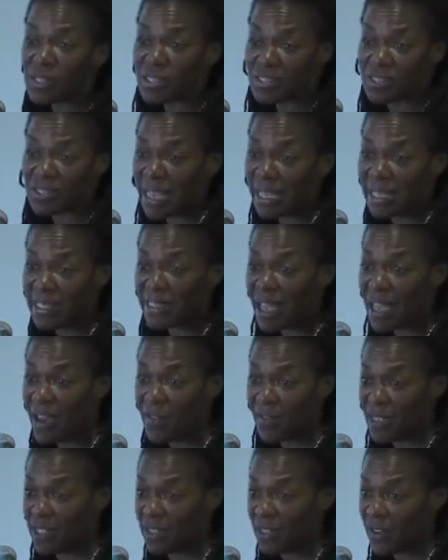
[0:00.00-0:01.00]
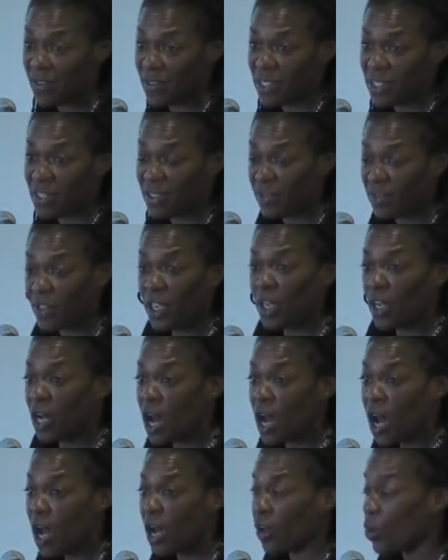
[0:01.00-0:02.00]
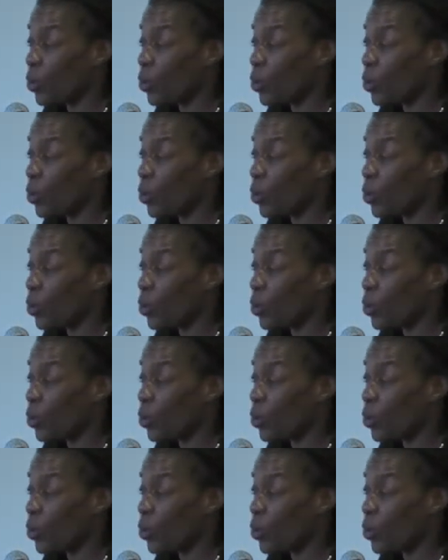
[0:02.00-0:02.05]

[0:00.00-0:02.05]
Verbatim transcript: this nice evidence of this of uh,